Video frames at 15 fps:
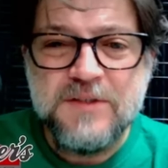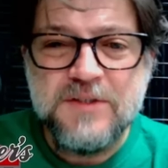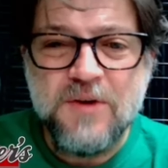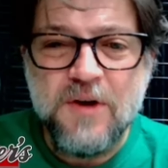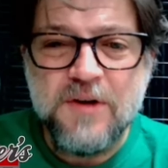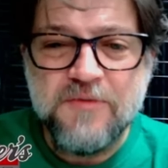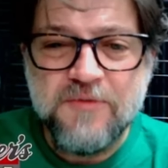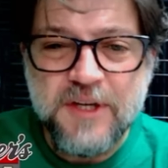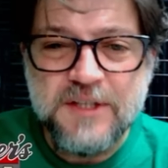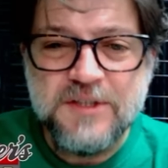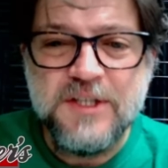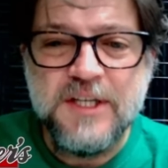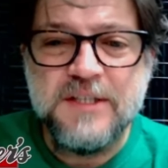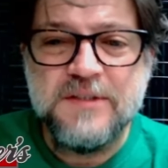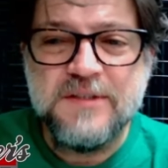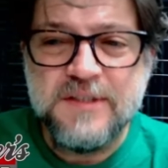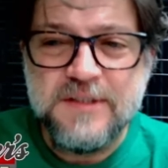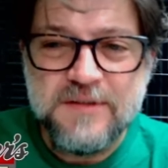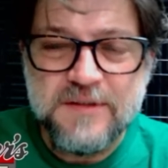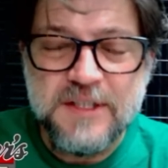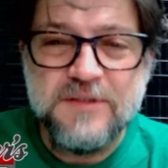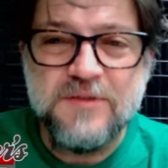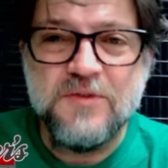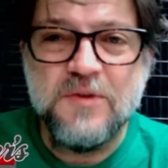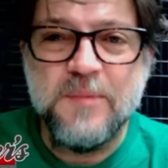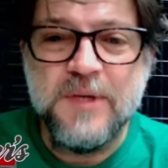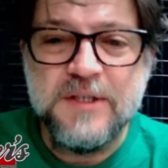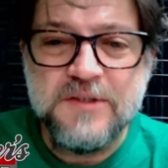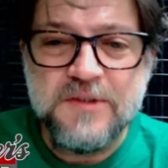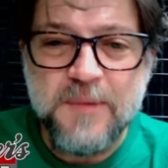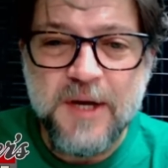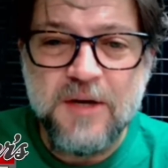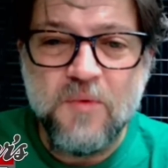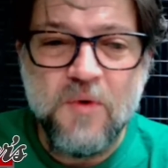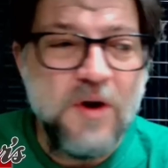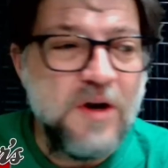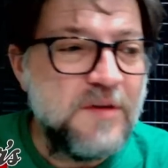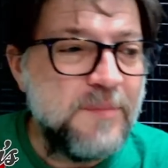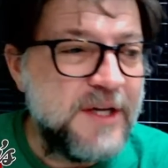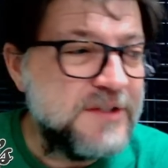Start to finish, yes, it's a tremendous amount of work.